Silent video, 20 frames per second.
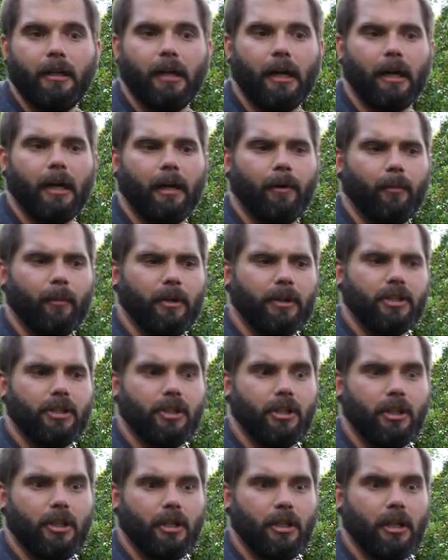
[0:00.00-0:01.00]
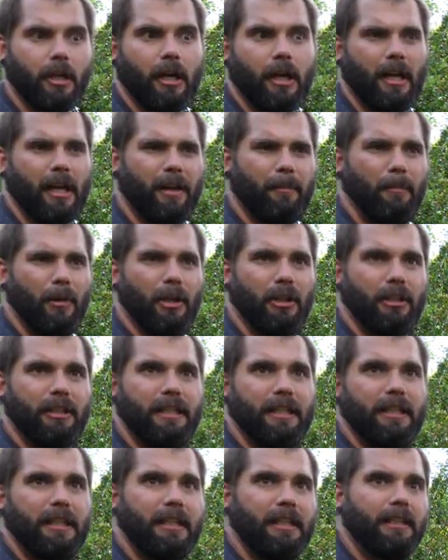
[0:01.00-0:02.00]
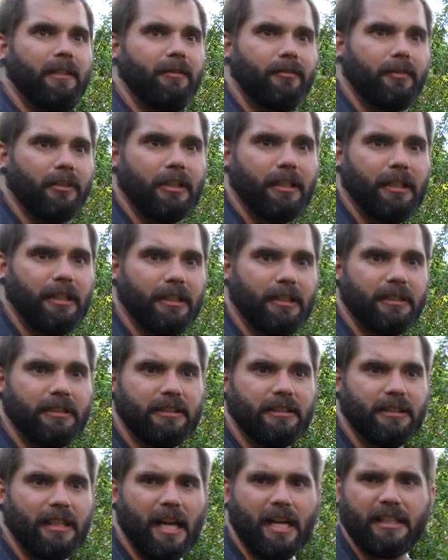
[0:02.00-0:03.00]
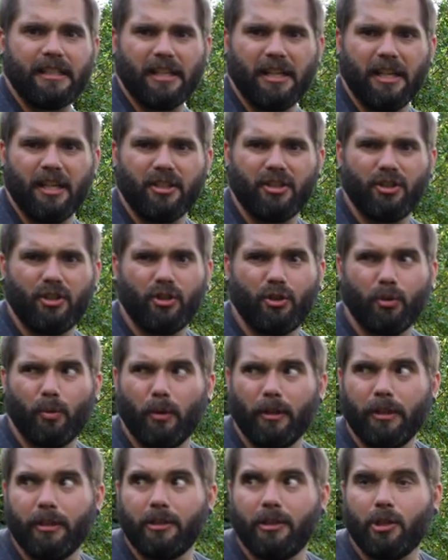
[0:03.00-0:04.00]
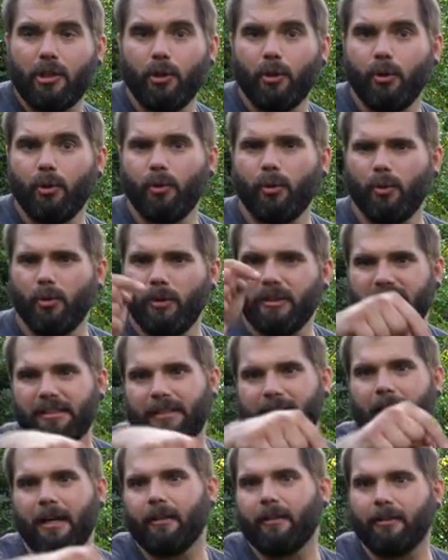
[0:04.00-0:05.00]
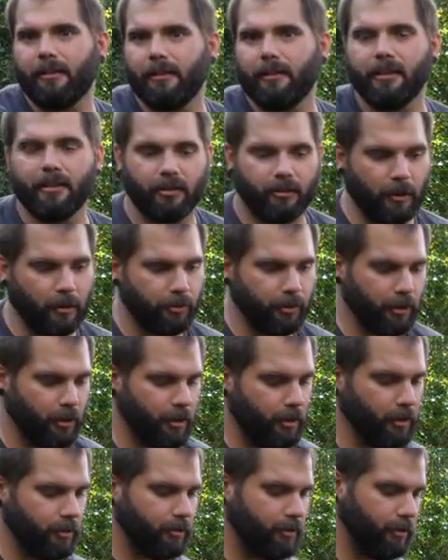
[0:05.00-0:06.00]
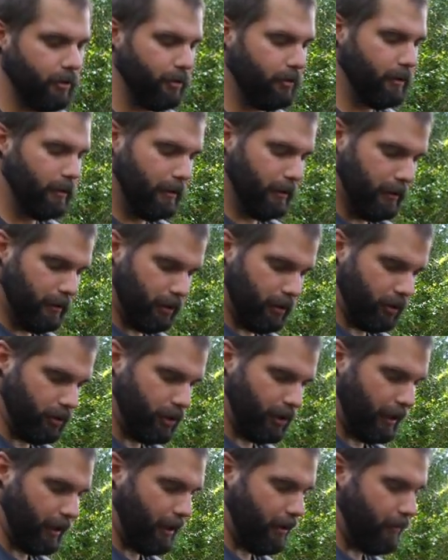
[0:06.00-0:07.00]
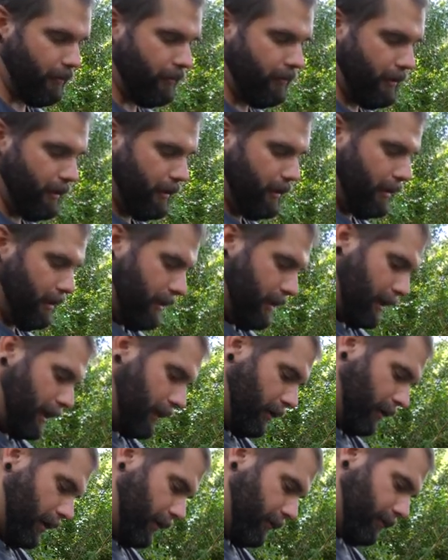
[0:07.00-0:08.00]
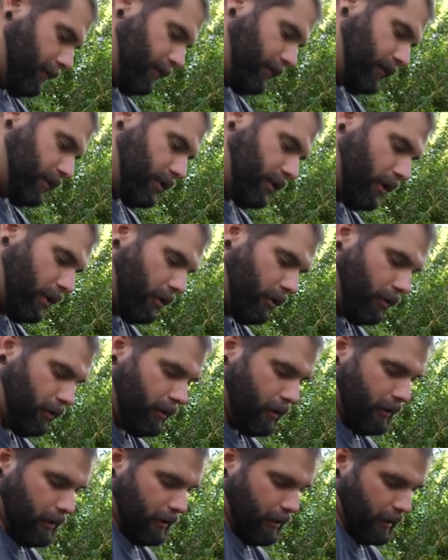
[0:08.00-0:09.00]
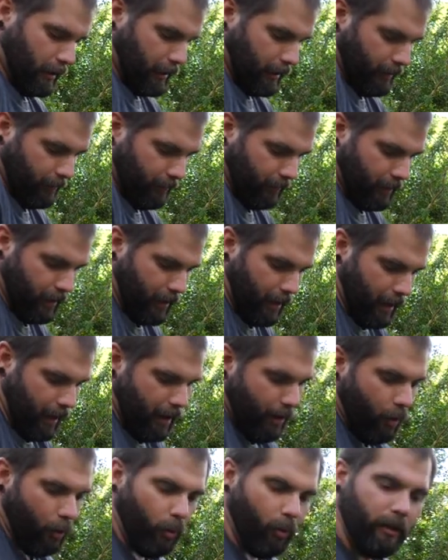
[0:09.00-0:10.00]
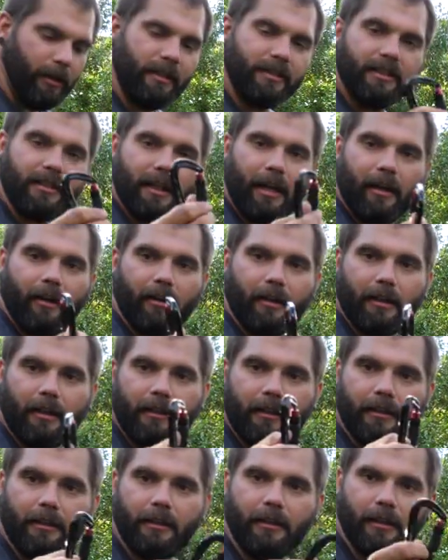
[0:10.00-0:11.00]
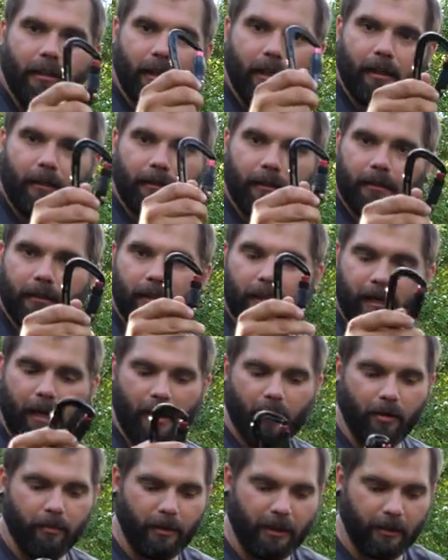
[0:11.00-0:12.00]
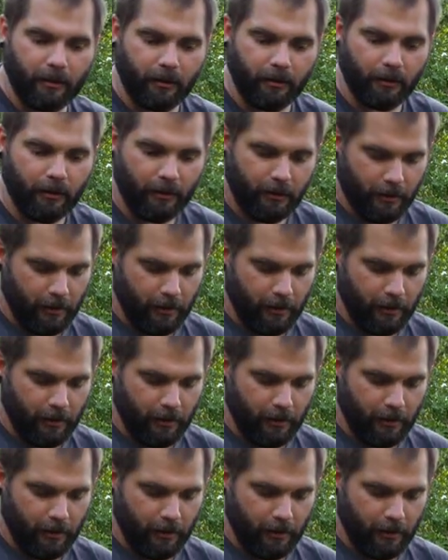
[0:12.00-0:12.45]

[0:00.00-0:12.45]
uh, which I believe is SNS22. It's down in the description though, so go check it out. Anyway, so um, I always carry a, a carabiner